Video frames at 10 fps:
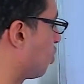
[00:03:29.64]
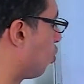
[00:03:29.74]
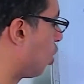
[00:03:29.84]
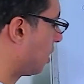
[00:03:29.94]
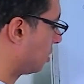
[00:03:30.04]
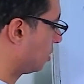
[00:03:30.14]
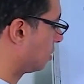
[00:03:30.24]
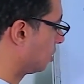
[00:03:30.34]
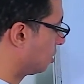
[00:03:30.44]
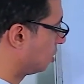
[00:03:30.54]
one
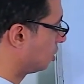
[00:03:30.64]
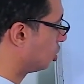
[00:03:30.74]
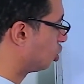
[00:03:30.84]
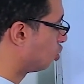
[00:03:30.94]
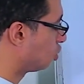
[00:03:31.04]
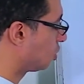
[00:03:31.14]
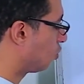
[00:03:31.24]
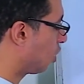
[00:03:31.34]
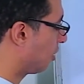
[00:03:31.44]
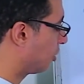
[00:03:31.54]
root,
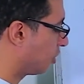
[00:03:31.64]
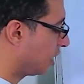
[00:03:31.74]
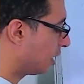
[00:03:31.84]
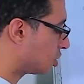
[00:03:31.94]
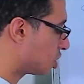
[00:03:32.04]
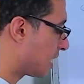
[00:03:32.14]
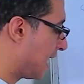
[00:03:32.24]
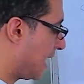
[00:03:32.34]
3 letters,